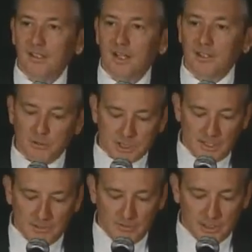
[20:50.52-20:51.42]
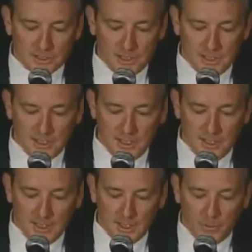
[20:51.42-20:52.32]
I thought it was kind of interesting
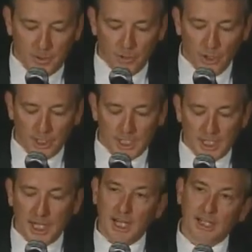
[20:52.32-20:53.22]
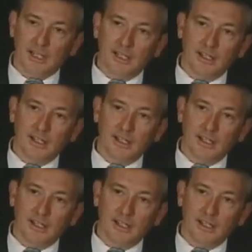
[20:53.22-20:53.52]
in that we were looking at